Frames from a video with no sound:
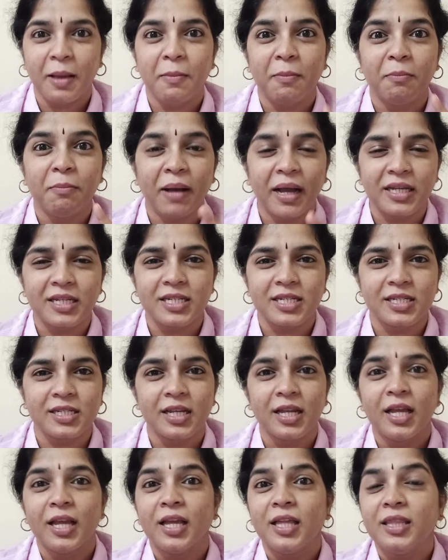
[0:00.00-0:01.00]
But
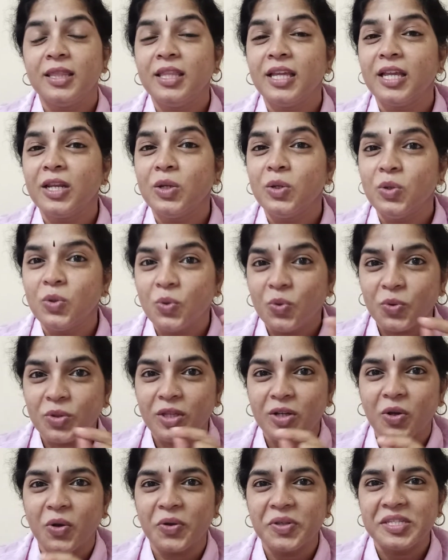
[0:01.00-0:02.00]
they know the
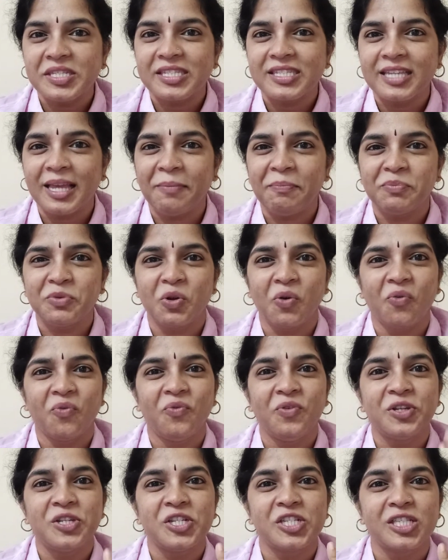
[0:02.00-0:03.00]
concept of
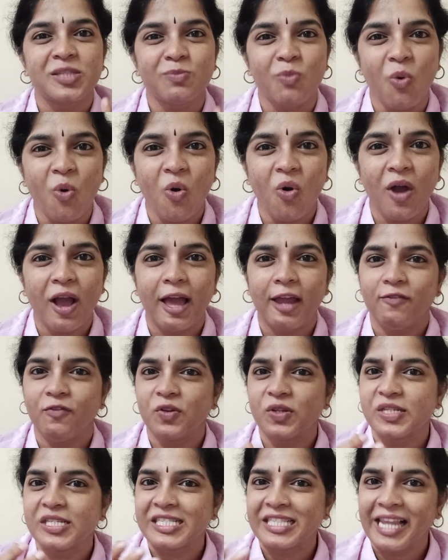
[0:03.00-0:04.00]
which is more and
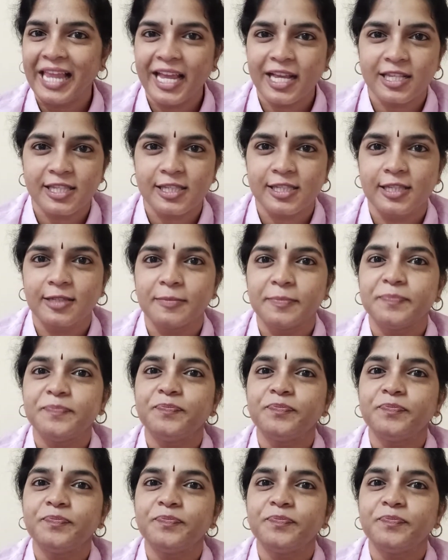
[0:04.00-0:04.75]
which is less.